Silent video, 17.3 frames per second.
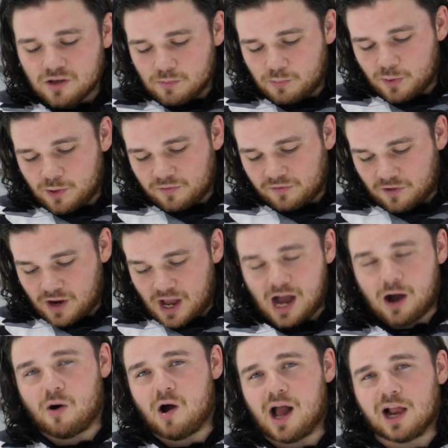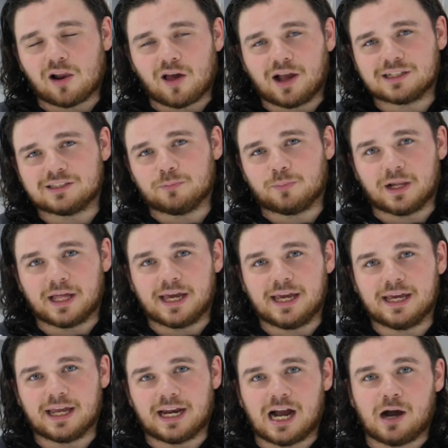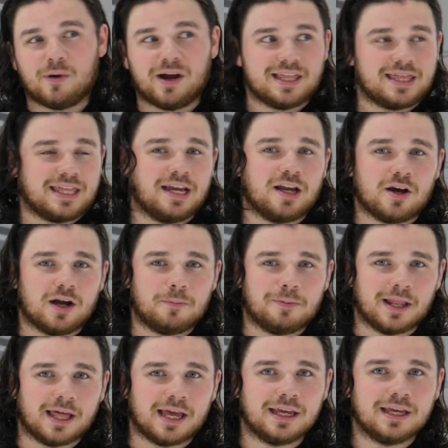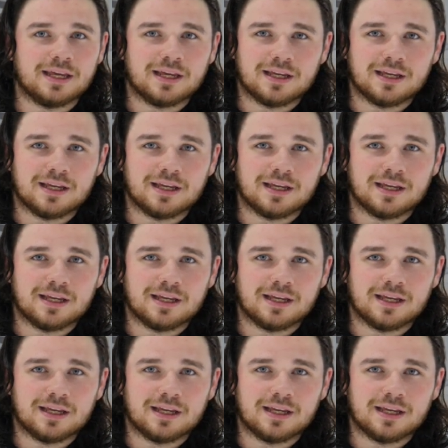But for how I like to play and how I think I play,